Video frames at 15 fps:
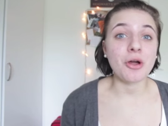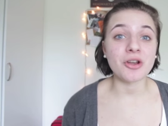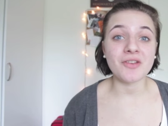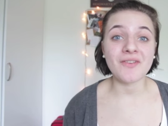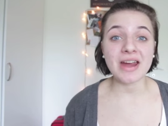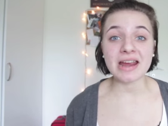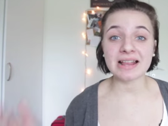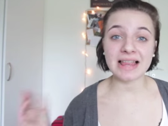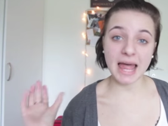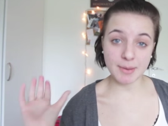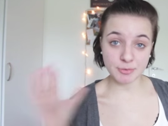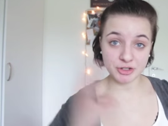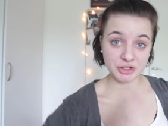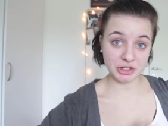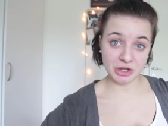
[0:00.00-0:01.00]
on a very
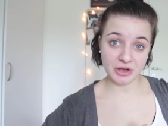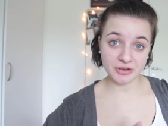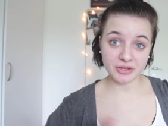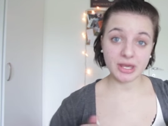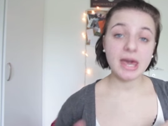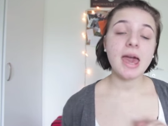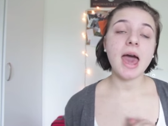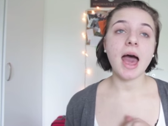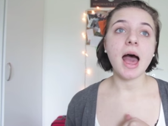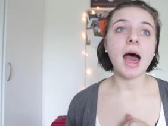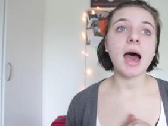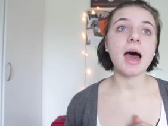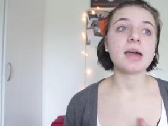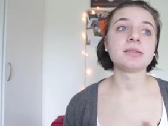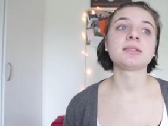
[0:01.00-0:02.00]
glamorous look,
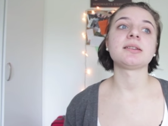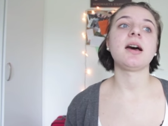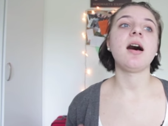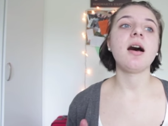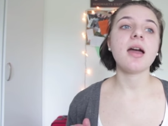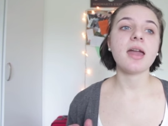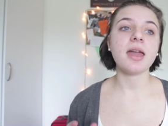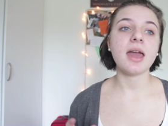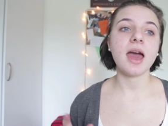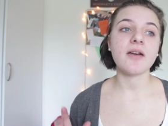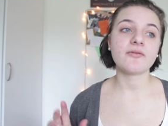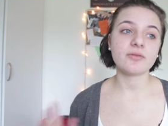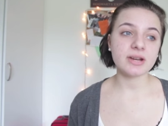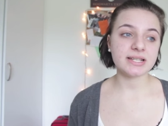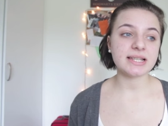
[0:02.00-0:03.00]
and I
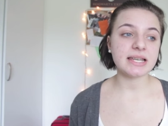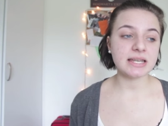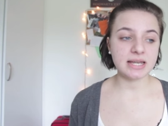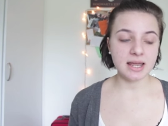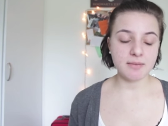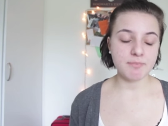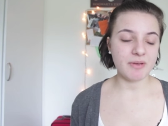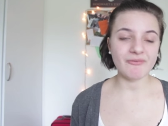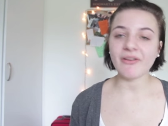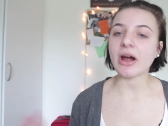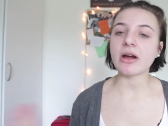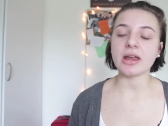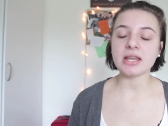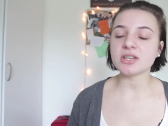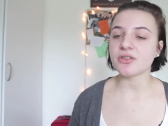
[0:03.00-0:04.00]
have recently been
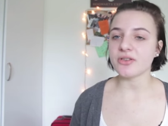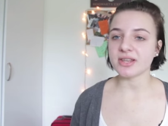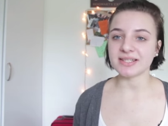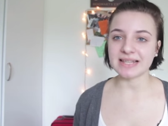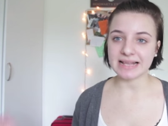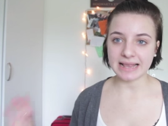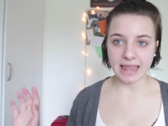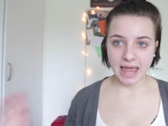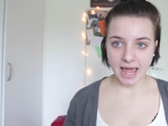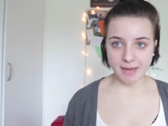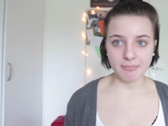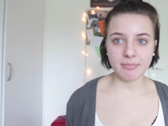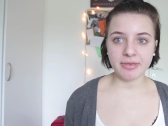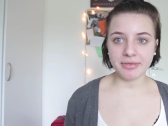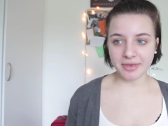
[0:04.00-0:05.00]
very into this
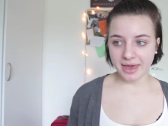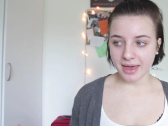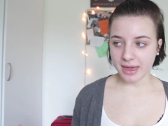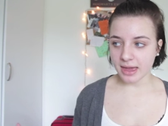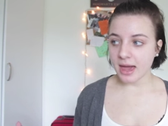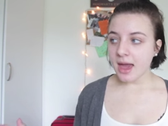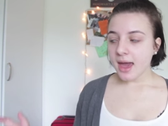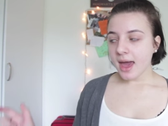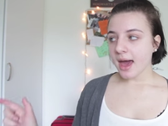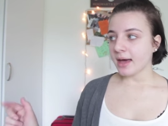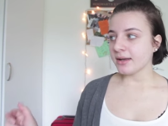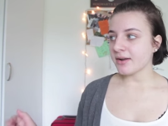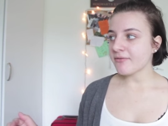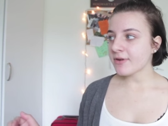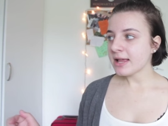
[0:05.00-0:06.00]
glam thing,
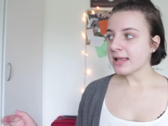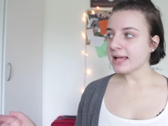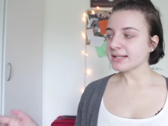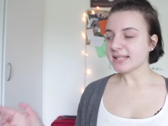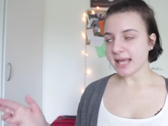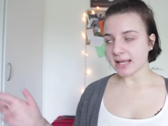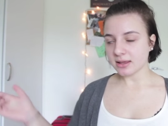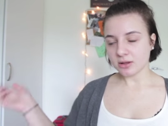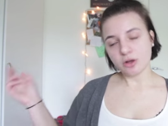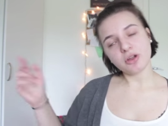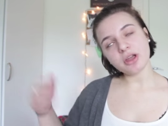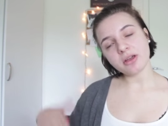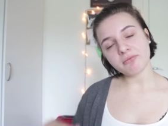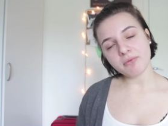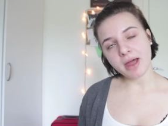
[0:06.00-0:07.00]
and I've realised that
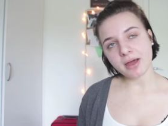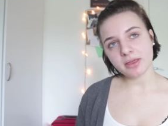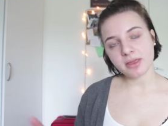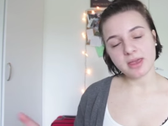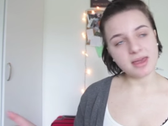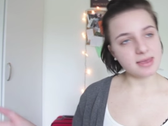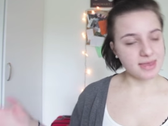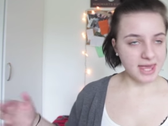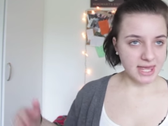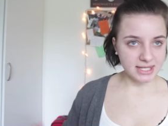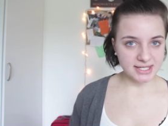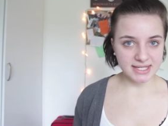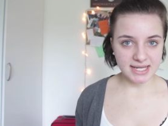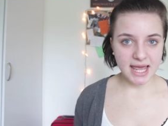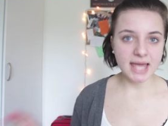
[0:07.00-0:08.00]
looking around the
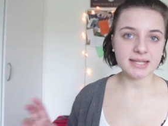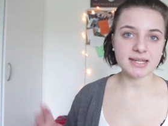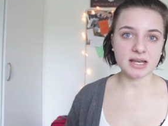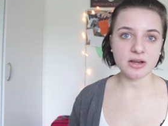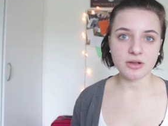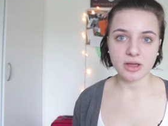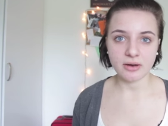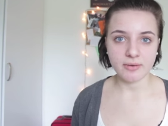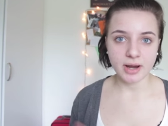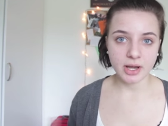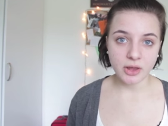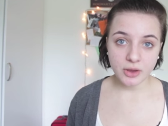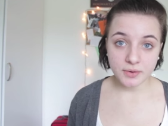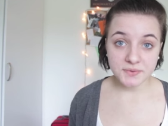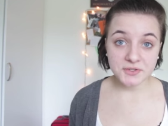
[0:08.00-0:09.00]
internet and looking
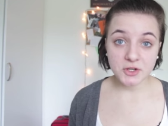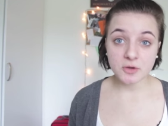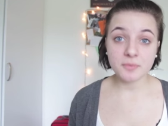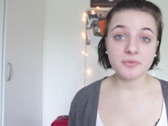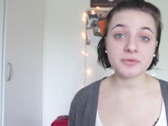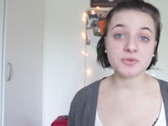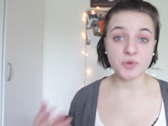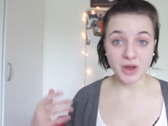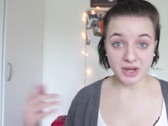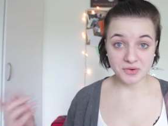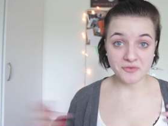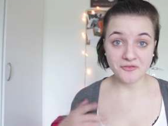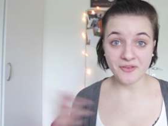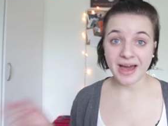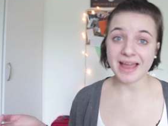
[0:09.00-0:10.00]
around YouTube trying
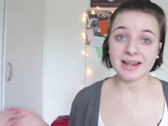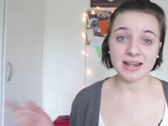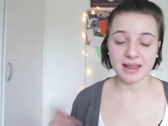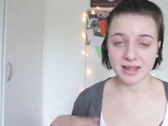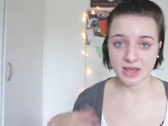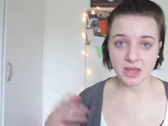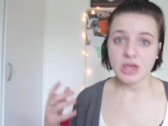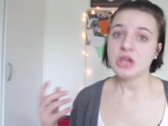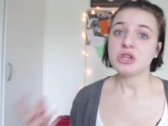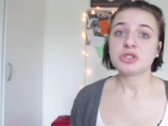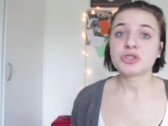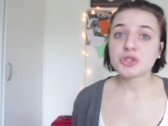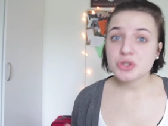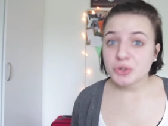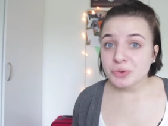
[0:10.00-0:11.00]
to find like a
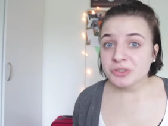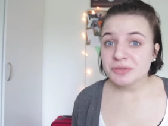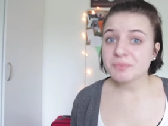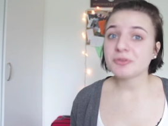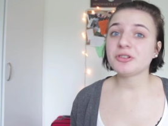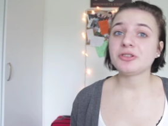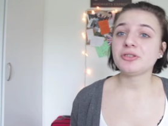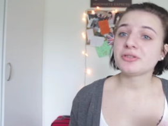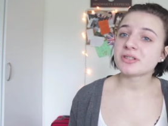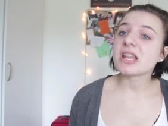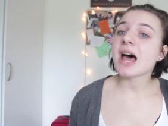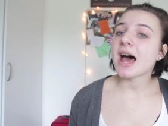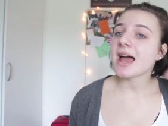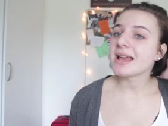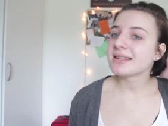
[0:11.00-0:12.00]
suitable,
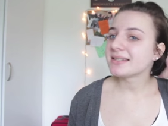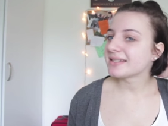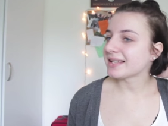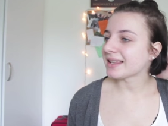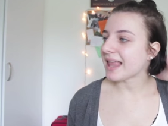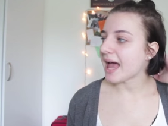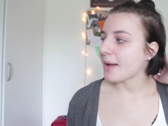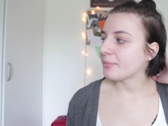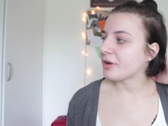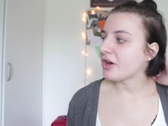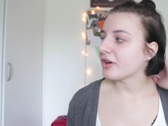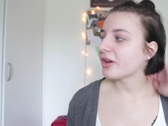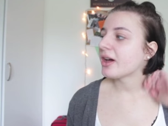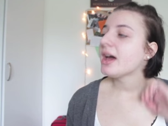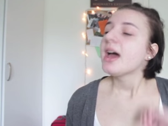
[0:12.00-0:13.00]
nice glam
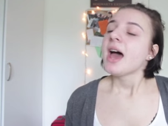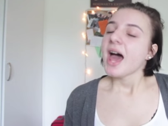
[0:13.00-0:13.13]
look,